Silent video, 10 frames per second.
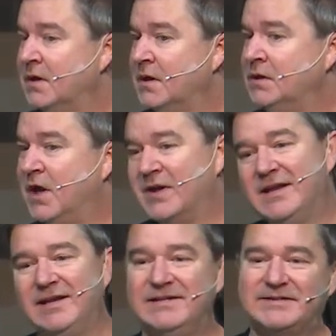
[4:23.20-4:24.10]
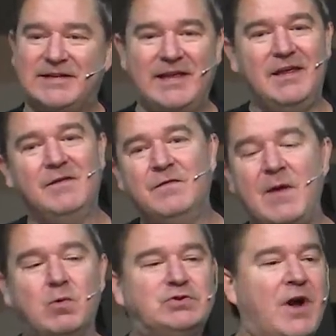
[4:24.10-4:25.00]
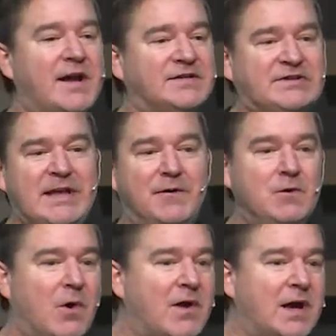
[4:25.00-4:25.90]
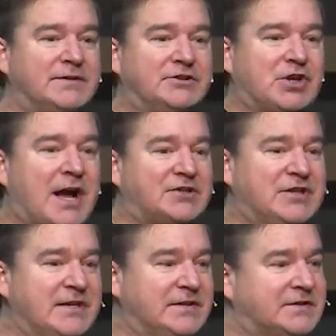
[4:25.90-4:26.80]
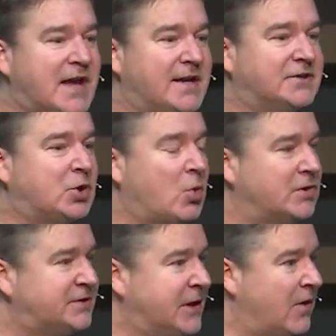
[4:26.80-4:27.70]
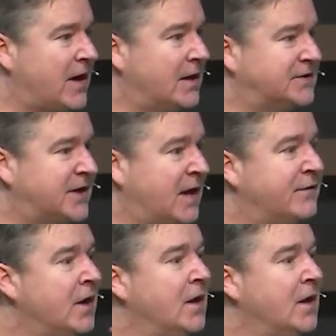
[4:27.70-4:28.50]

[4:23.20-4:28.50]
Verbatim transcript: you know, it, it's, it, they will try to sell you all kinds of tchotchkes. It's kind of touristy, all kind of stuff.